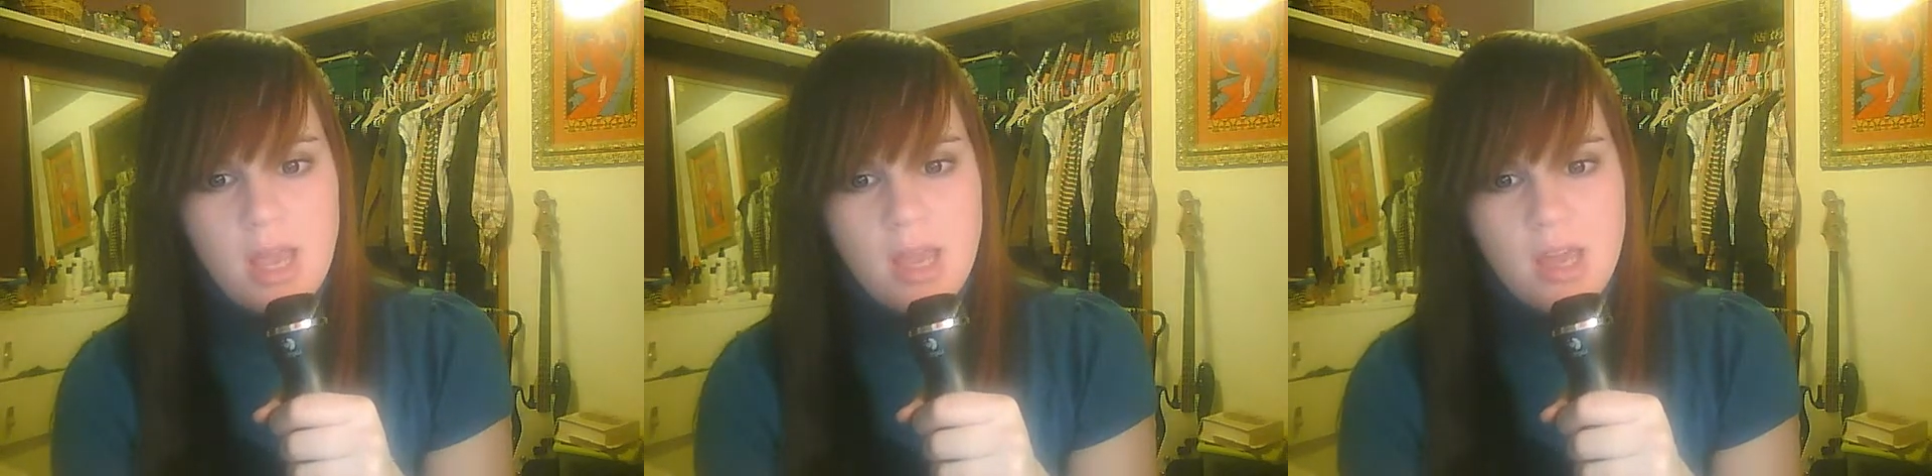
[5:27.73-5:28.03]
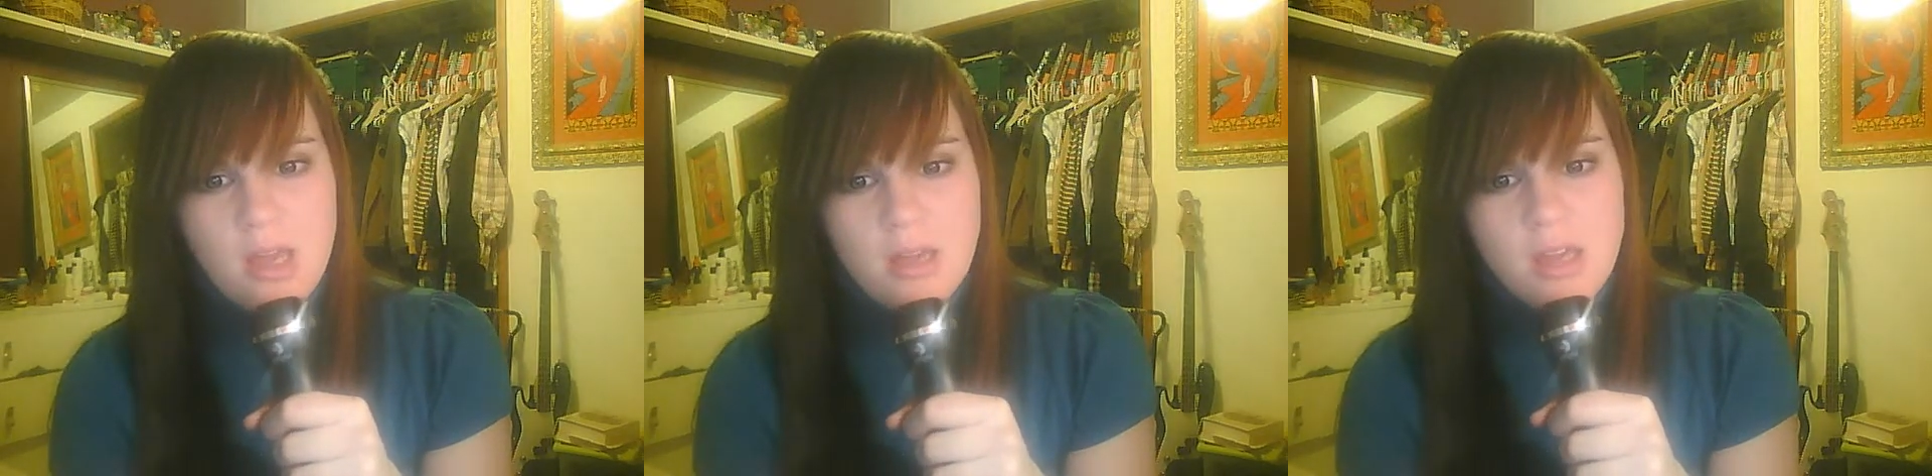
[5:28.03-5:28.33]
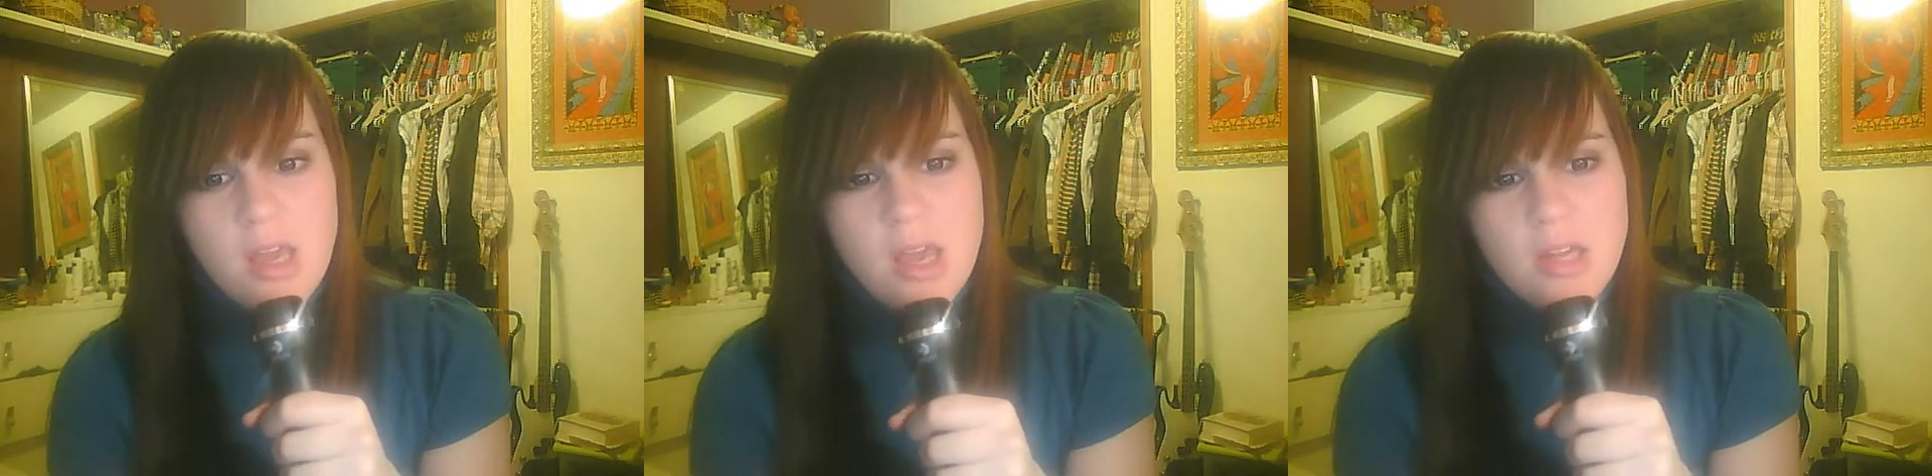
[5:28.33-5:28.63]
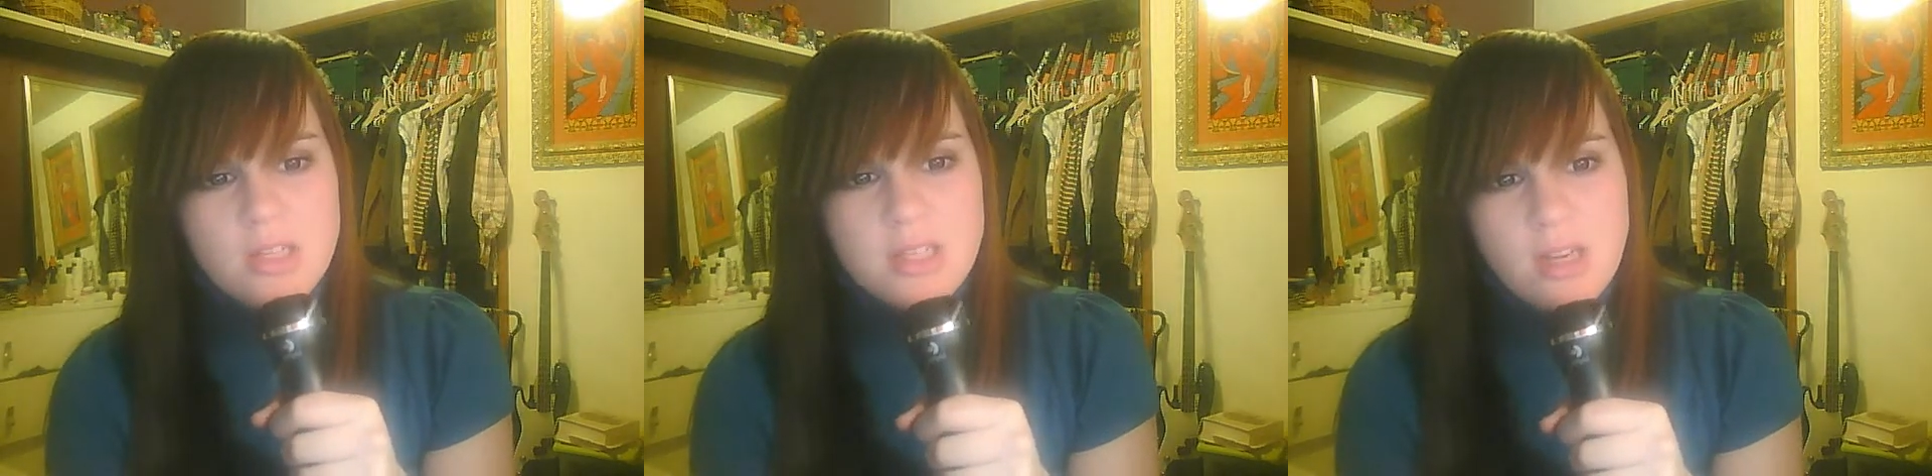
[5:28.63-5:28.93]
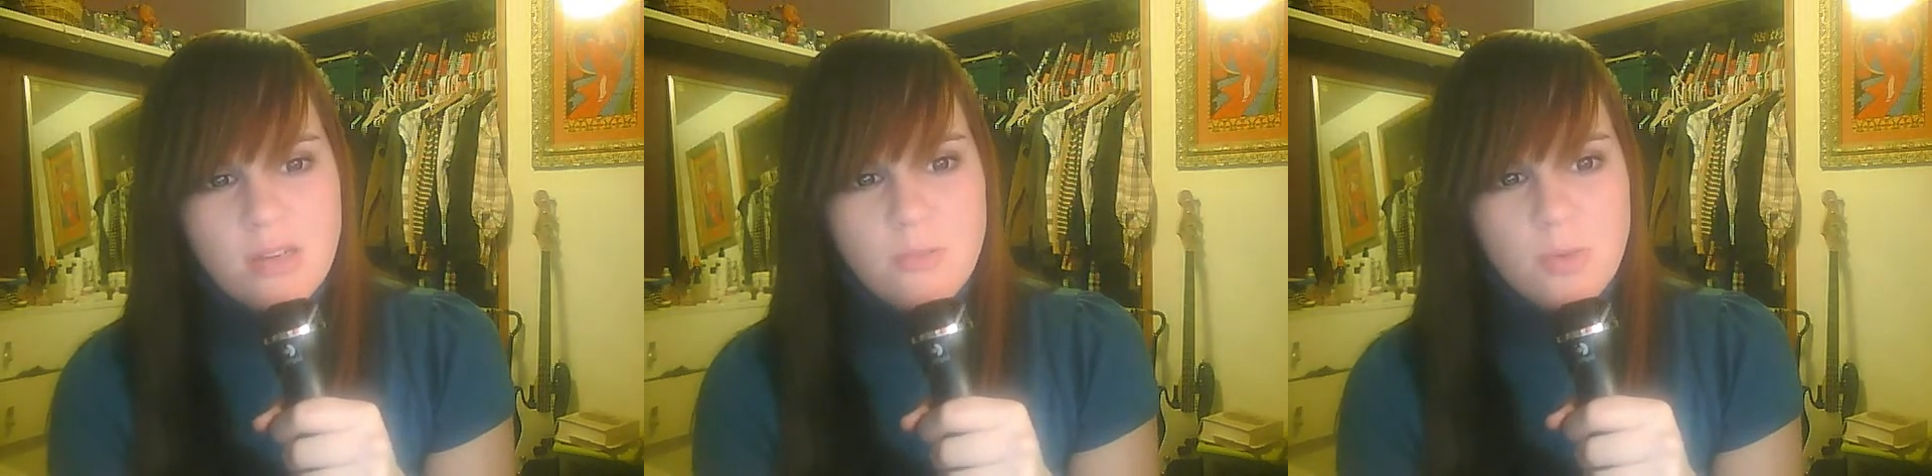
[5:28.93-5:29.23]
and just
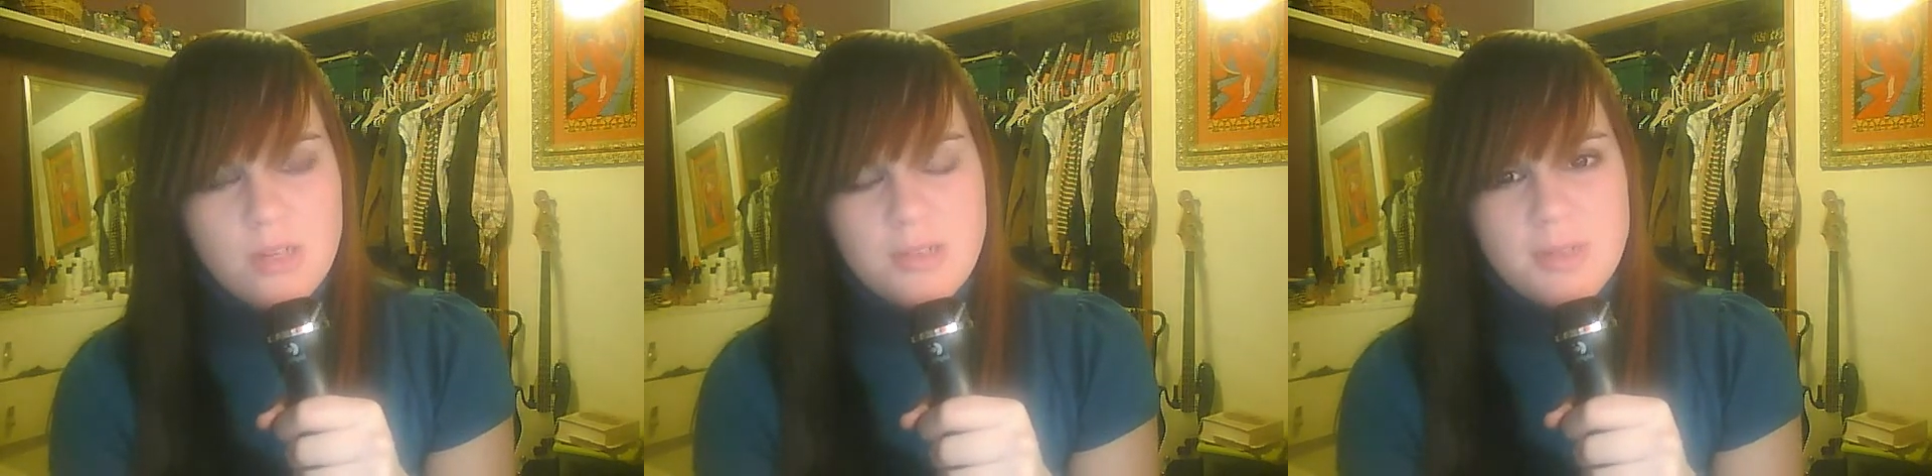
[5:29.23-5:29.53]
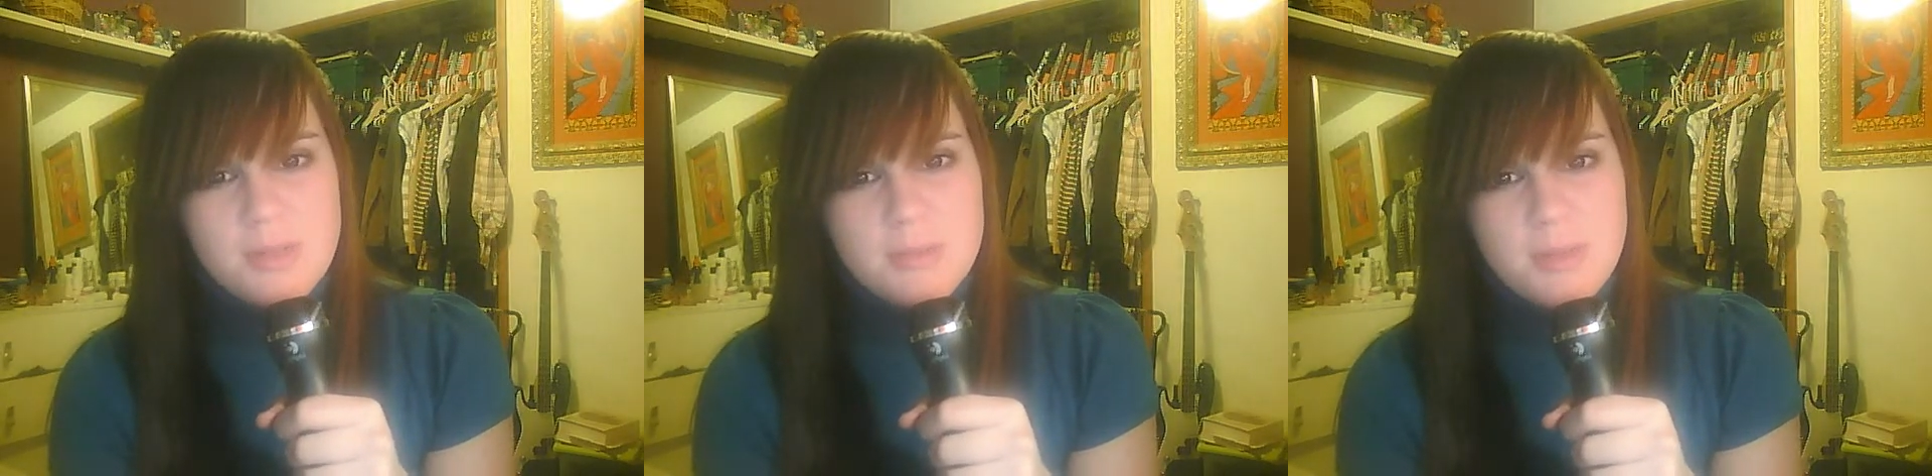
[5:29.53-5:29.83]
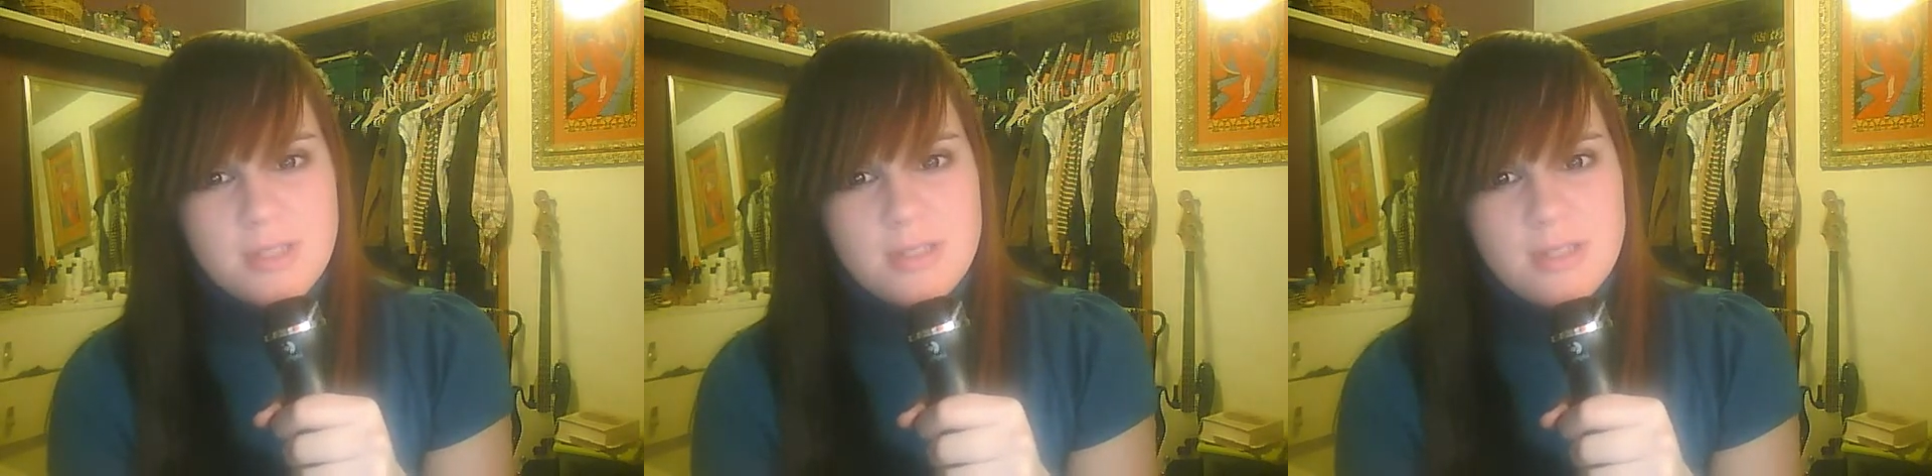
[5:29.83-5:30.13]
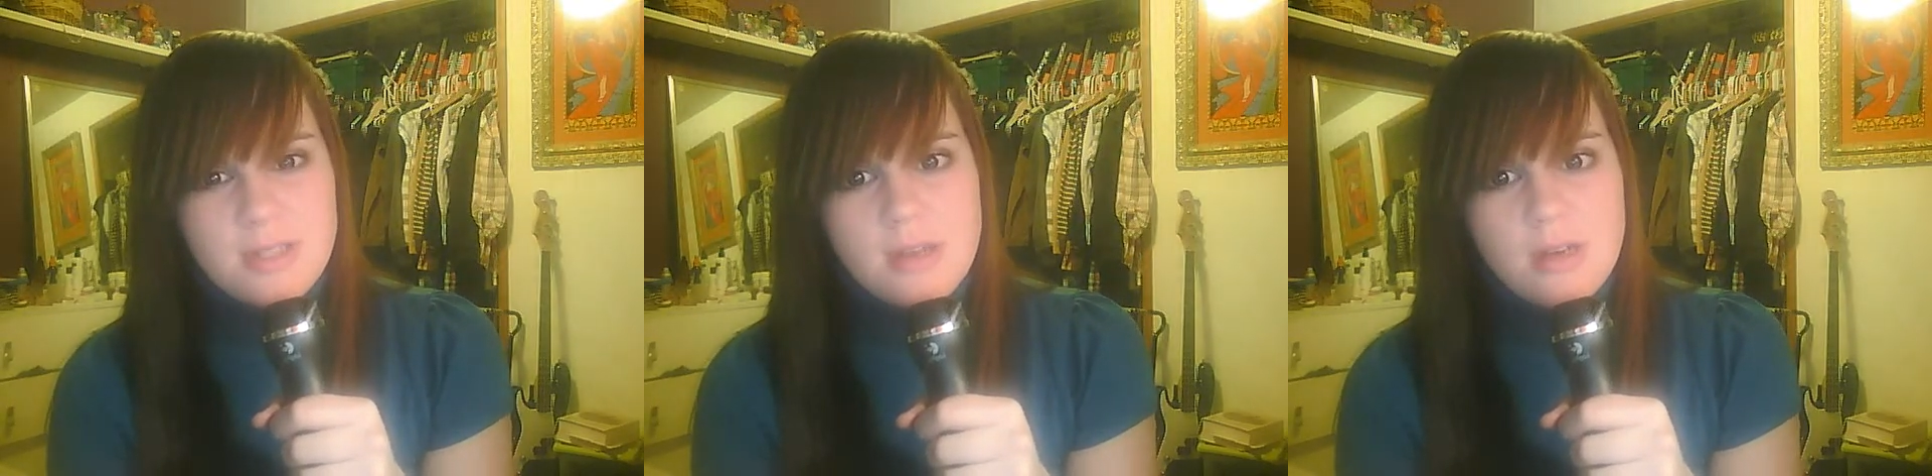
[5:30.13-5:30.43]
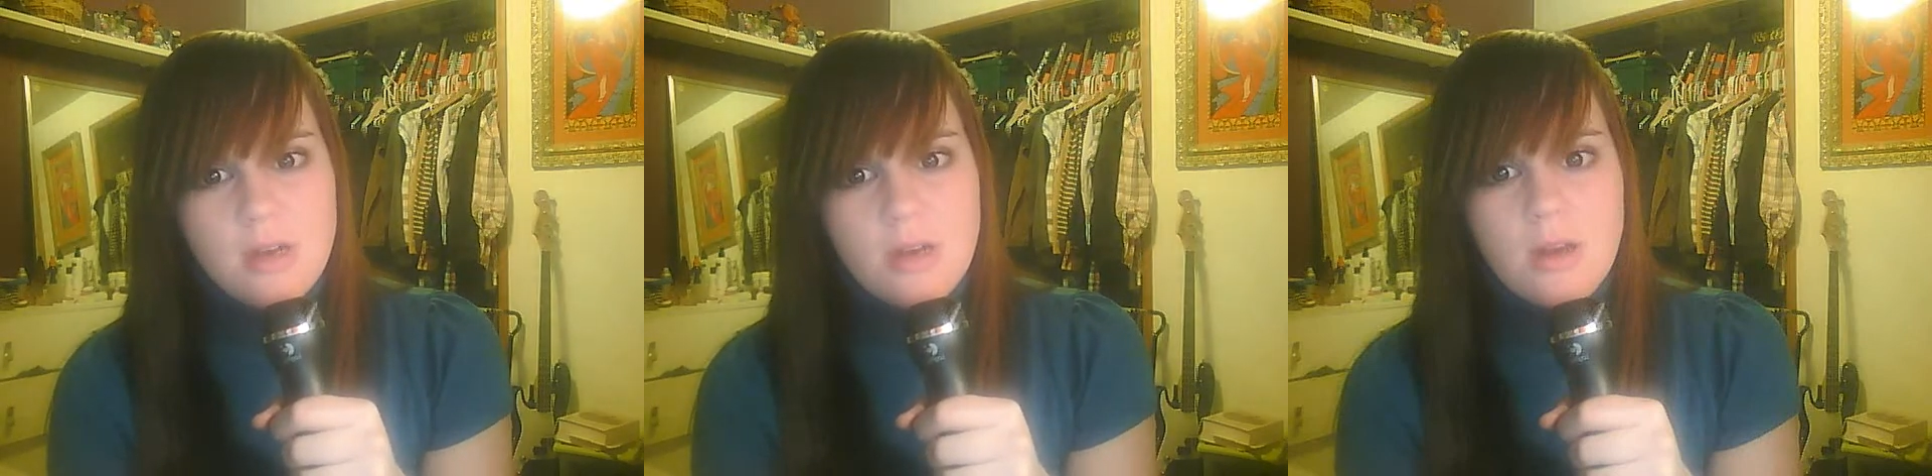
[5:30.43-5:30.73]
kind of what to expect to see
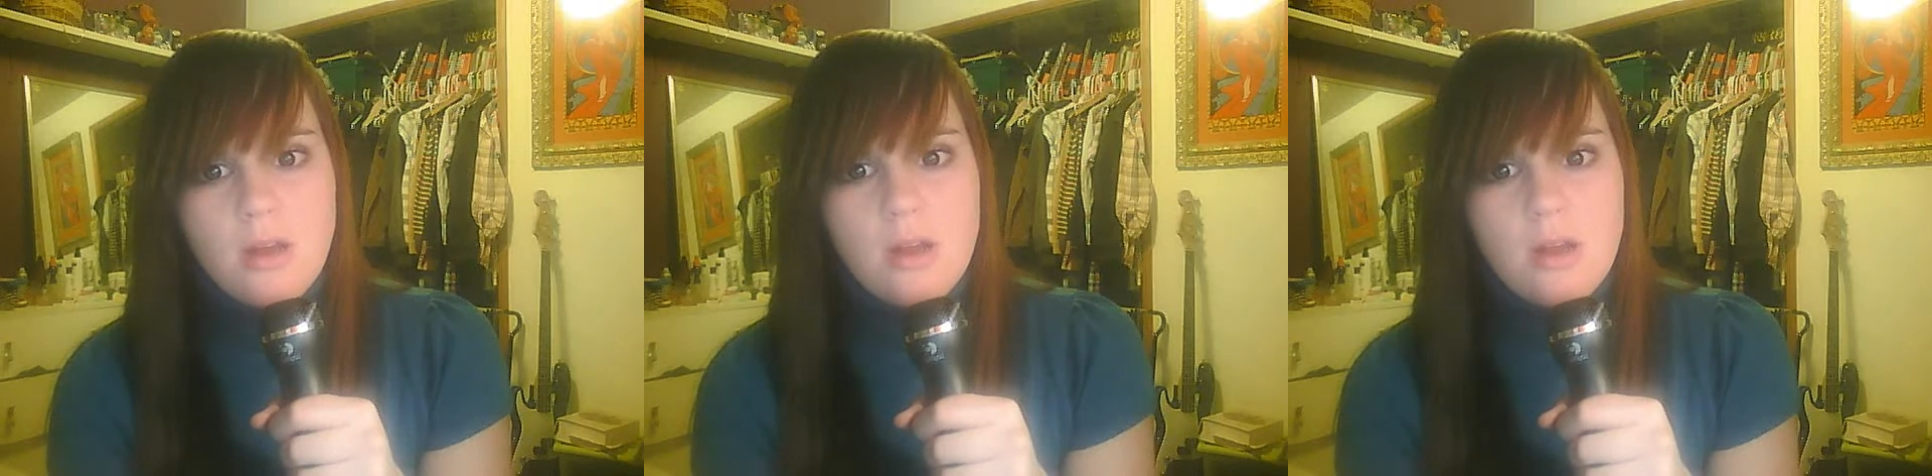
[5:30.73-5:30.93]
there.